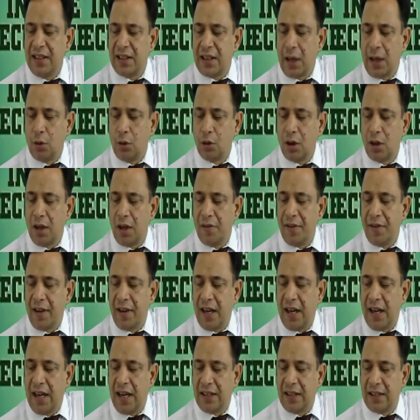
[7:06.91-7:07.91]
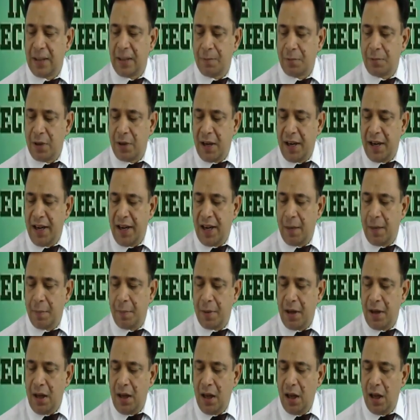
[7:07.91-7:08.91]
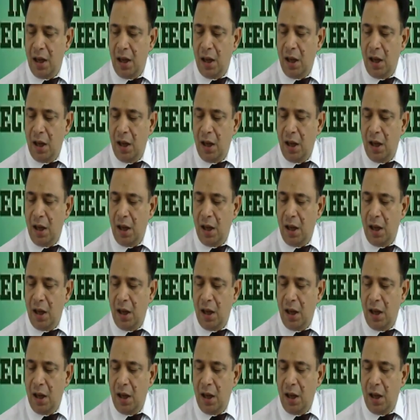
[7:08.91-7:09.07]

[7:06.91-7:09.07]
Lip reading: South Africa, a subsidiary company.